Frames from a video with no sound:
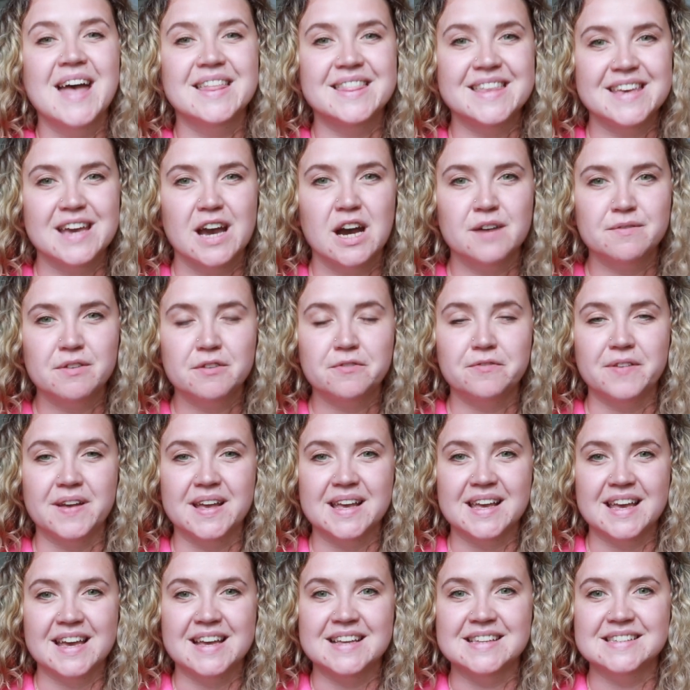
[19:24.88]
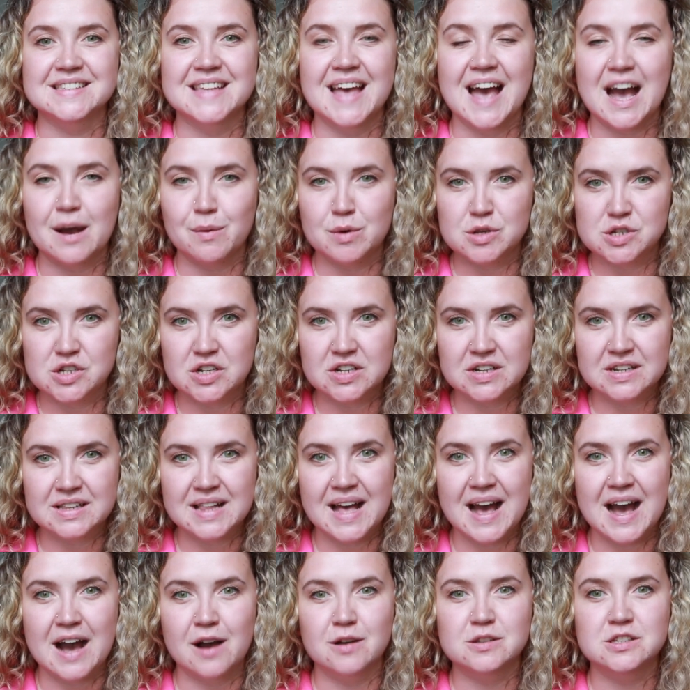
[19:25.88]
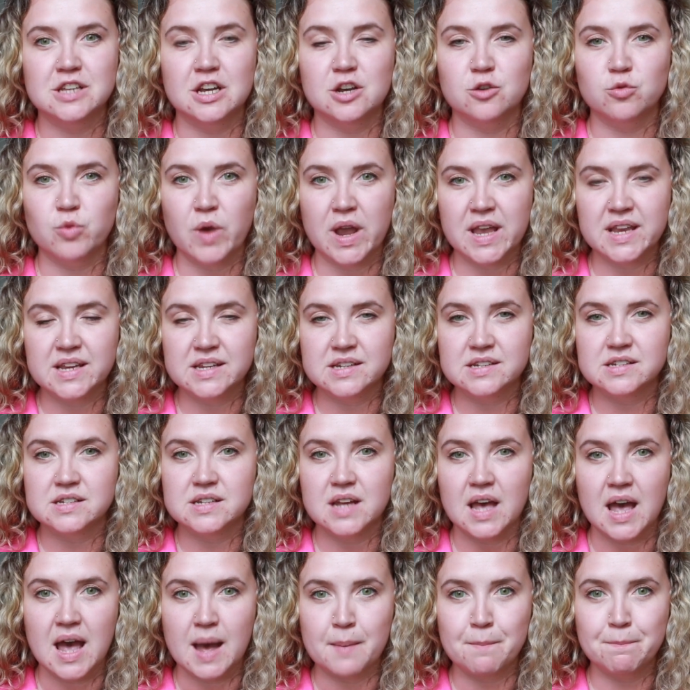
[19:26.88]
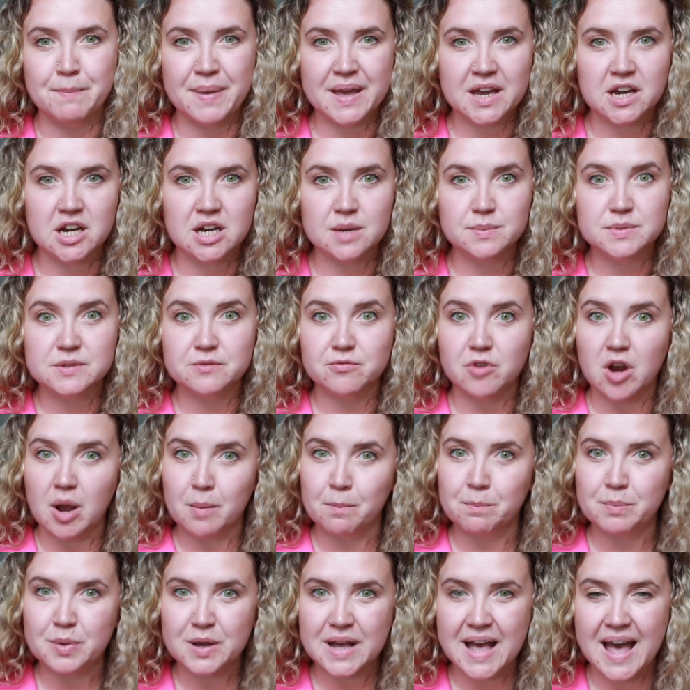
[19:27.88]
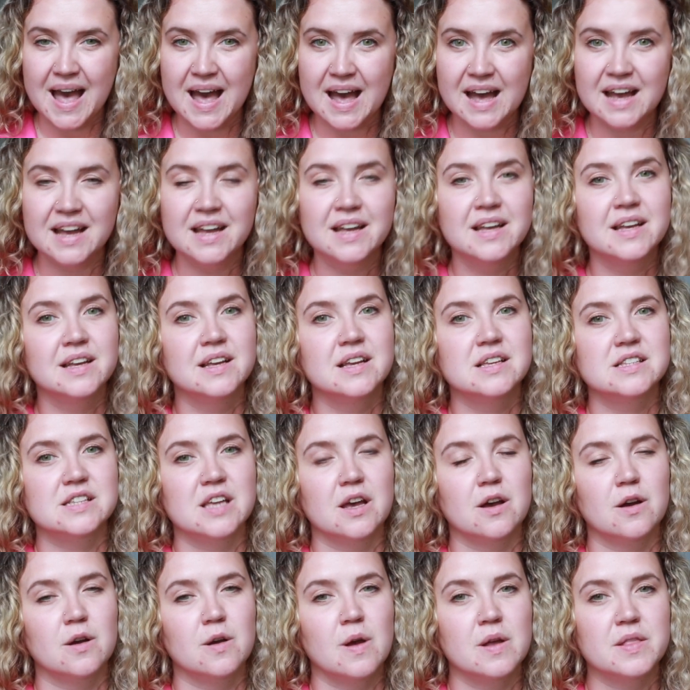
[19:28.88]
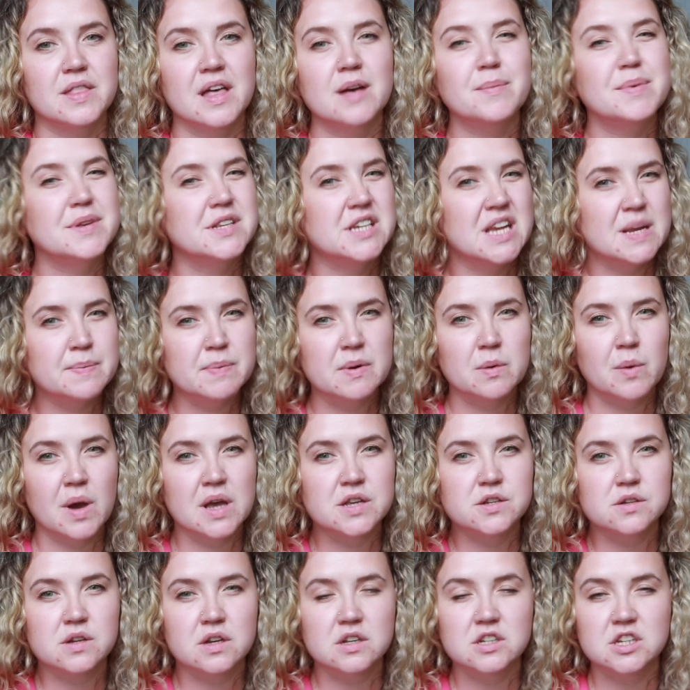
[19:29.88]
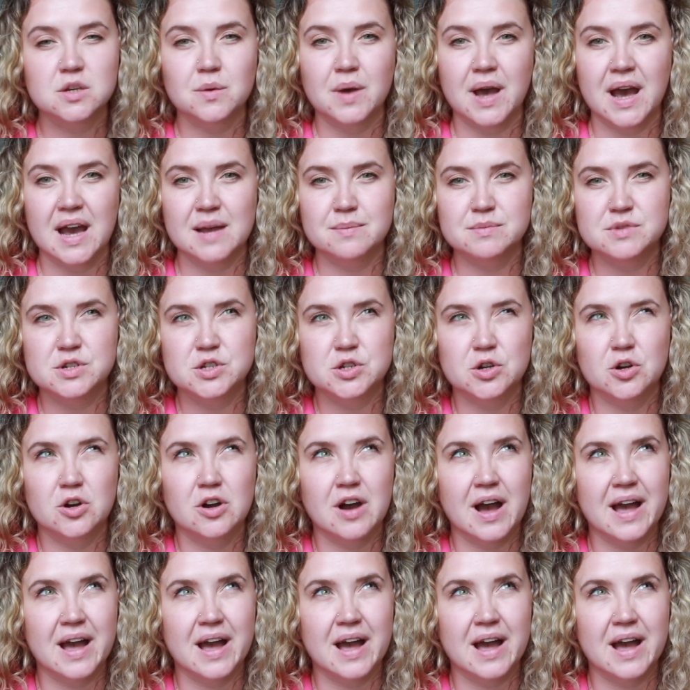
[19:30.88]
The other thing is Our Jungle House arranged pickups from Phuket. So there'll be cheaper ways you can do it, I'm sure.